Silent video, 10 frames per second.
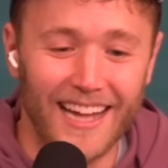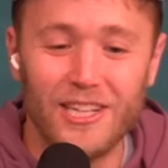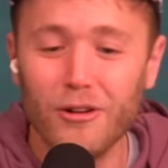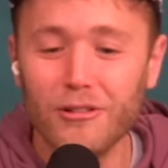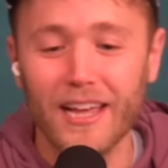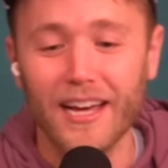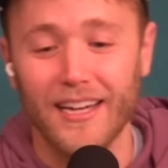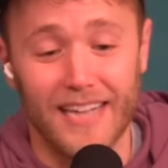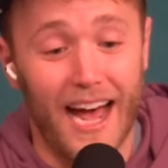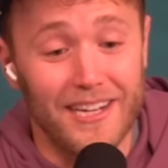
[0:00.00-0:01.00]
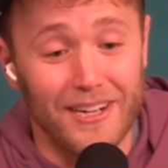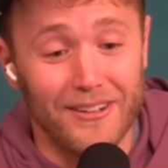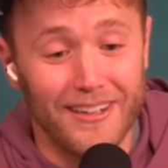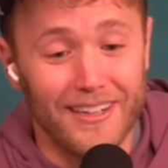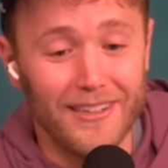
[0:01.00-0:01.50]
Do you think? Because I do.
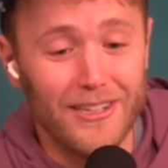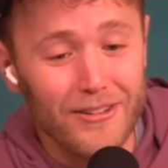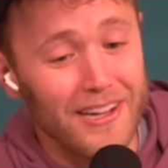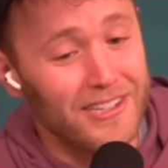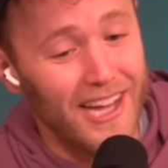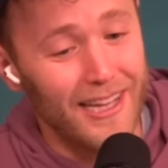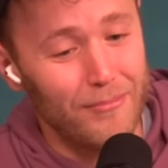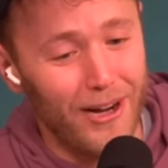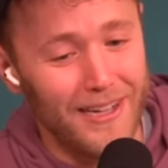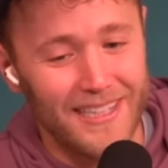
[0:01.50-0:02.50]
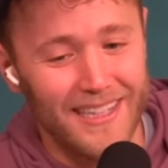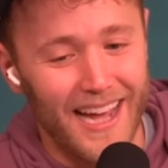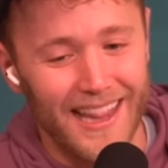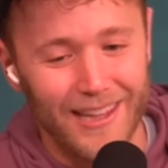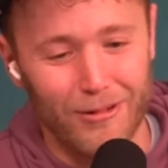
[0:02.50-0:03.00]
Do you think Jalen Brunson
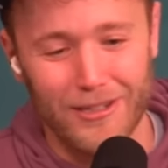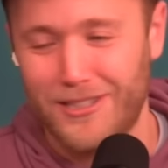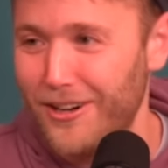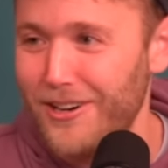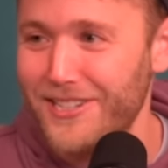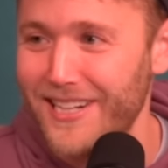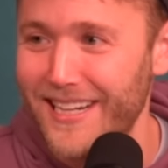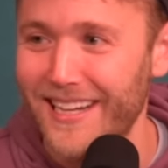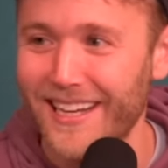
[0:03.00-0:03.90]
and the resurgent,